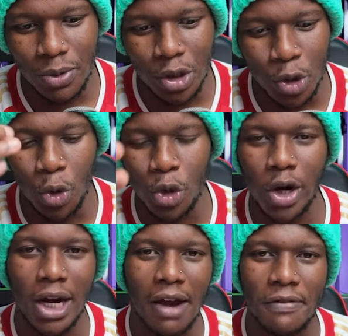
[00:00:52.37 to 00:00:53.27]
you
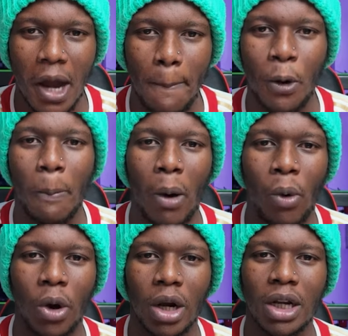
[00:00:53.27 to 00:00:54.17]
not having a proper
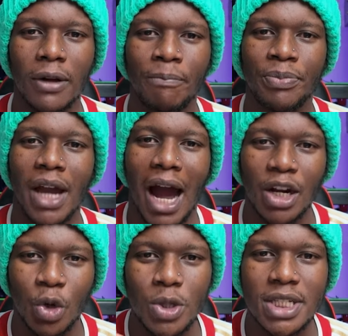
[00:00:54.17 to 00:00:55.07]
wall
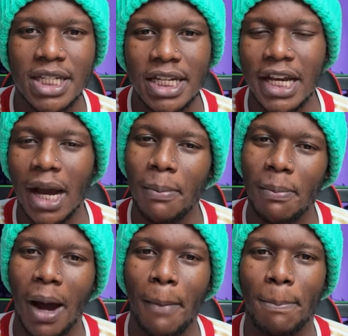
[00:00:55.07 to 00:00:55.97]
and
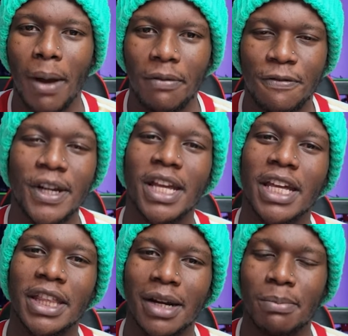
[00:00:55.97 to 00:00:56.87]
conceding a free kick
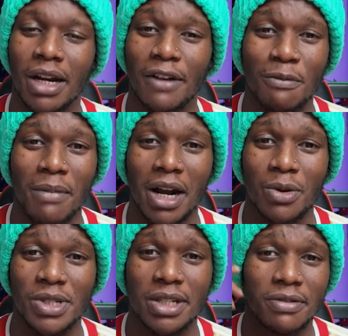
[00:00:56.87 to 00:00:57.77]
in that manner from
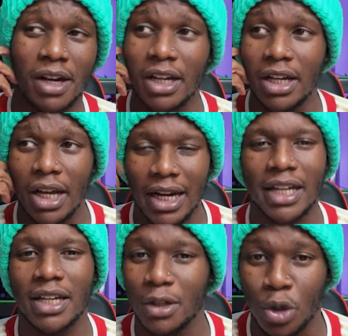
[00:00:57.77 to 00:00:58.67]
Bernardo Silva.
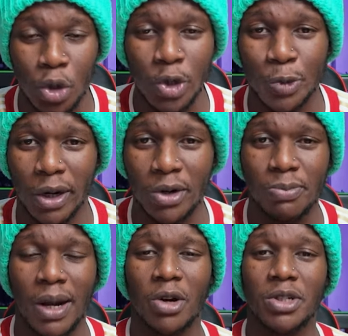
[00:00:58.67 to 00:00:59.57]
Like, kudos
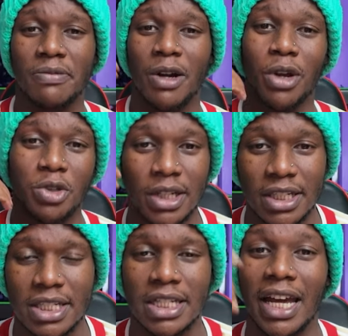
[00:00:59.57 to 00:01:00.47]
Bernardo Silva to actually
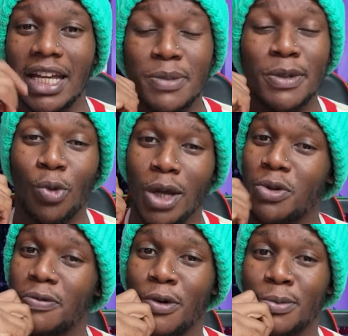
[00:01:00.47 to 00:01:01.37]
seeing. He's been quite
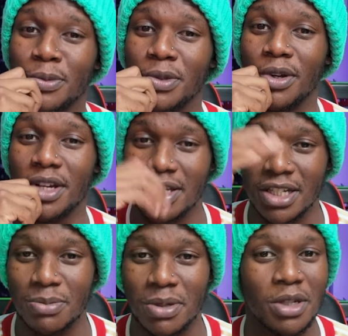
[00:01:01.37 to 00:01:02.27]
on form, to be honest.
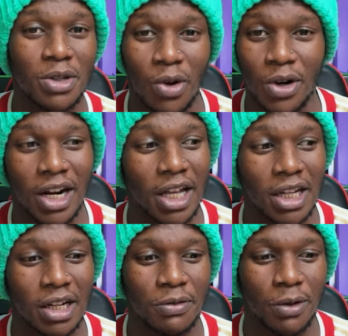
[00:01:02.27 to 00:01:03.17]
He's been on another
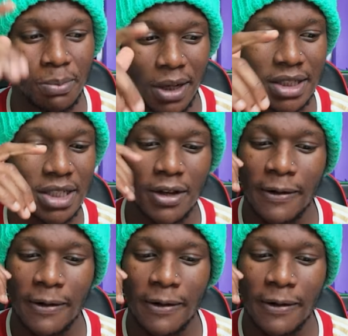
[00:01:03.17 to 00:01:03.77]
level. But